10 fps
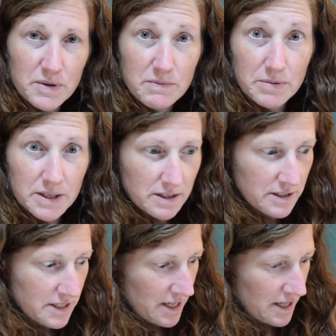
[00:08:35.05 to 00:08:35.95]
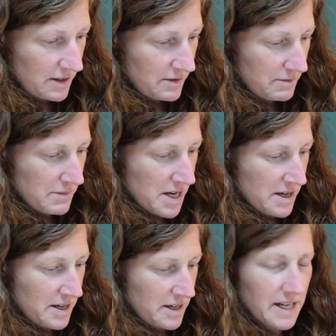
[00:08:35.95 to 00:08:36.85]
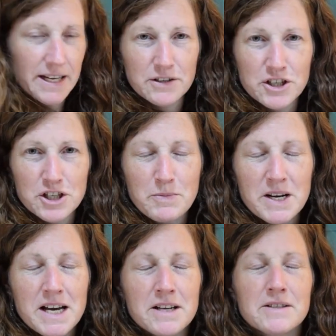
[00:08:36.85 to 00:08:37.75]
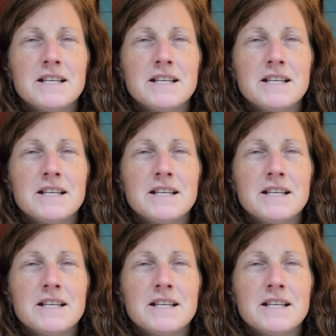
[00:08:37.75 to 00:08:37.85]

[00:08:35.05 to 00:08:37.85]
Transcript: been building my Lego gingerbread house.